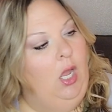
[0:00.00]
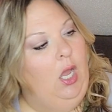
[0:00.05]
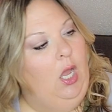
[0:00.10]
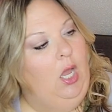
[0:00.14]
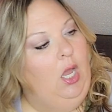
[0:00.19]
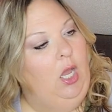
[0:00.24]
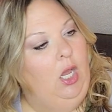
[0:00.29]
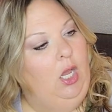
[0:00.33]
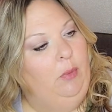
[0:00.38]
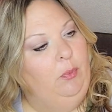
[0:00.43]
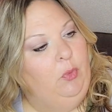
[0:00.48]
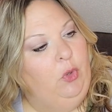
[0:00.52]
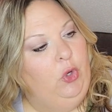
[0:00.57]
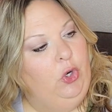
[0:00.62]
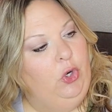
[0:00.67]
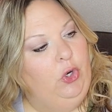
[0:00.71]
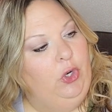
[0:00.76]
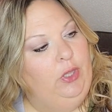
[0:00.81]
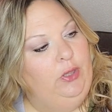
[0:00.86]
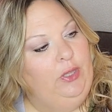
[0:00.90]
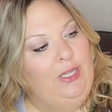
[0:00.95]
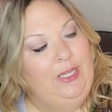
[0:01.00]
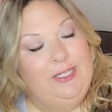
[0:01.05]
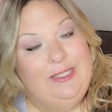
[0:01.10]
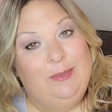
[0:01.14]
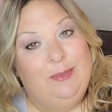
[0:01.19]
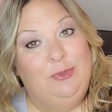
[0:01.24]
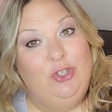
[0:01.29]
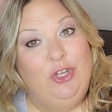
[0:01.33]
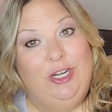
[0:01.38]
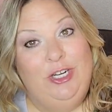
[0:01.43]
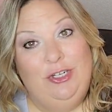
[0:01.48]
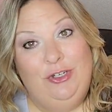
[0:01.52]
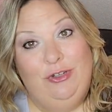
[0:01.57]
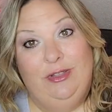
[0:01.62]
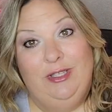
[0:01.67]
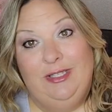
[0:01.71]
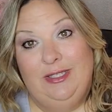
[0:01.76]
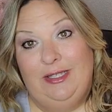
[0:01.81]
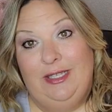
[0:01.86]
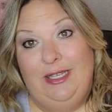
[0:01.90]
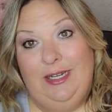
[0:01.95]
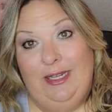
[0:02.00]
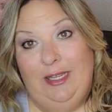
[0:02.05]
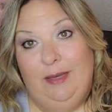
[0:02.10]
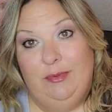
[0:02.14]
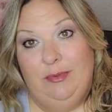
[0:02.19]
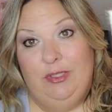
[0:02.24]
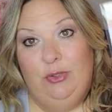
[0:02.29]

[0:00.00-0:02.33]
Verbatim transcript: um, currently because I'm trying to do this leading up